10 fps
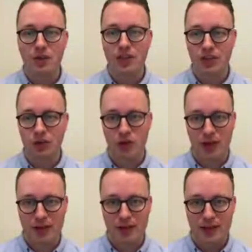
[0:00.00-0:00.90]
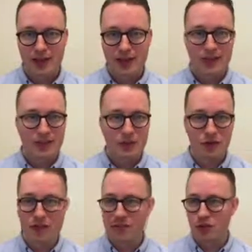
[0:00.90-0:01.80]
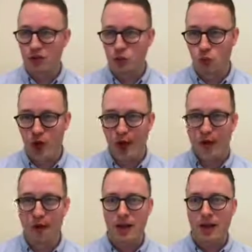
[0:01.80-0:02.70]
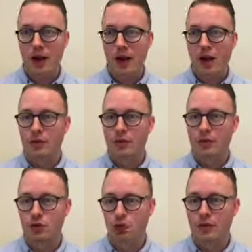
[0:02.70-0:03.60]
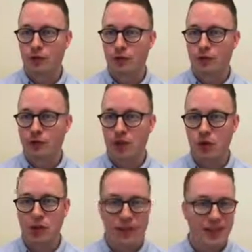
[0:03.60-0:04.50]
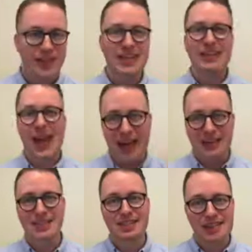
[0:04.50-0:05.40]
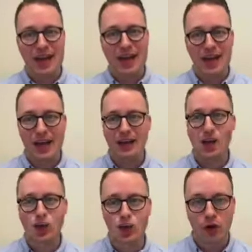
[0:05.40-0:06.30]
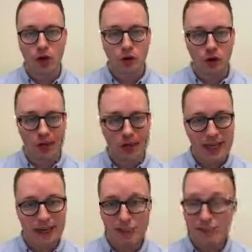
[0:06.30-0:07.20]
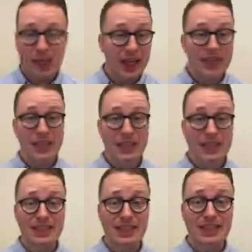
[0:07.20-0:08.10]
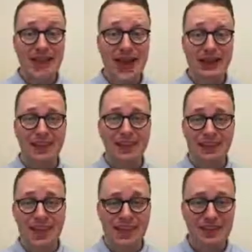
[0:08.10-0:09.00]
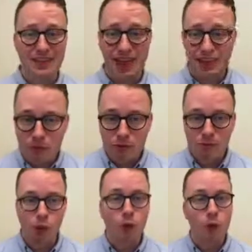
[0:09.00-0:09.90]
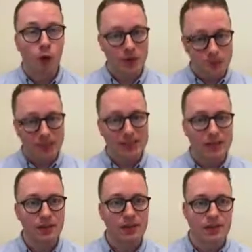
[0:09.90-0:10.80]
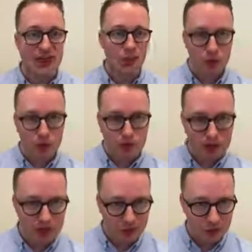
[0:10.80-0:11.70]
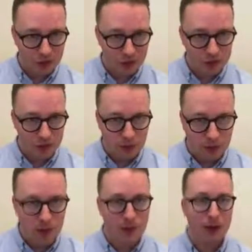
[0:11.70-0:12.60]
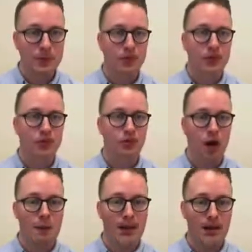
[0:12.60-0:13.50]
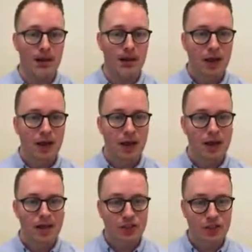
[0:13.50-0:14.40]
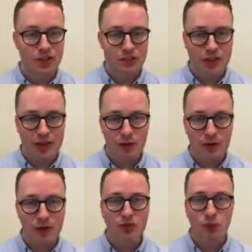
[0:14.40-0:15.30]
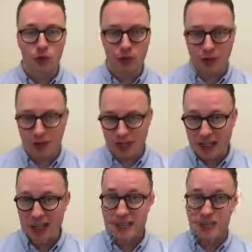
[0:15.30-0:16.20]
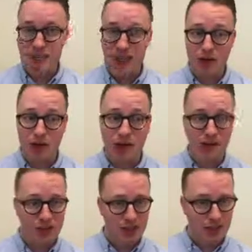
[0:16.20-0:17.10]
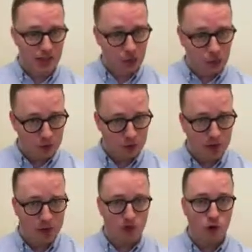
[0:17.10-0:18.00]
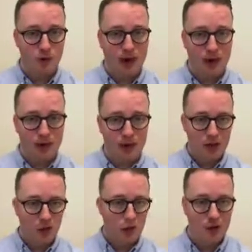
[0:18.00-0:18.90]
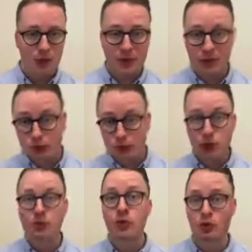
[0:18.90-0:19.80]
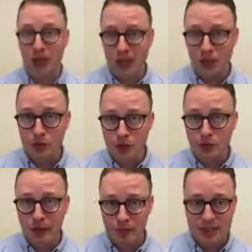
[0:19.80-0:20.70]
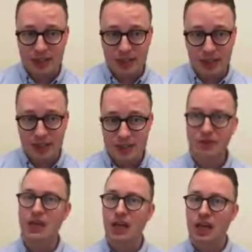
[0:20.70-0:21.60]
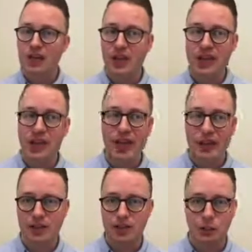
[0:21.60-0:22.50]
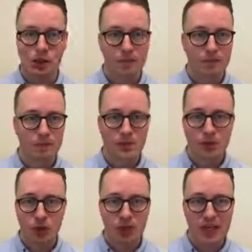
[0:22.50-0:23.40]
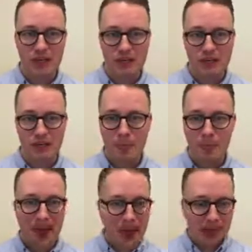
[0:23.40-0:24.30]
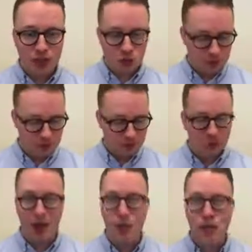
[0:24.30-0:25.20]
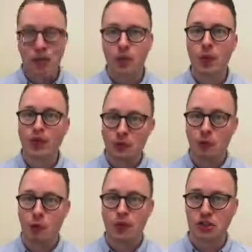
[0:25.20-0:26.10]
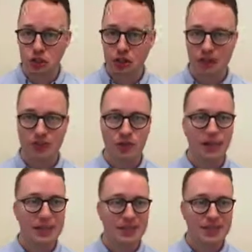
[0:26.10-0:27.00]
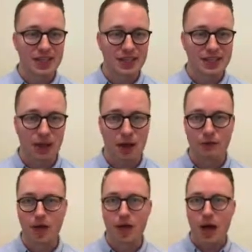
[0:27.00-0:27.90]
generated. And so that's a great tool for those of you that need to access data kind of over and over again. It's as easy as that. That's it. Every report works basically the same, where you can either choose from the pre-populated drop-down to choose your date range, or you can give it custom date range, choose your file format, whether to exclude or include the empty cells, and then hit export. So easy. And just real briefly, I want to show you what these reports look like so you can get a sense of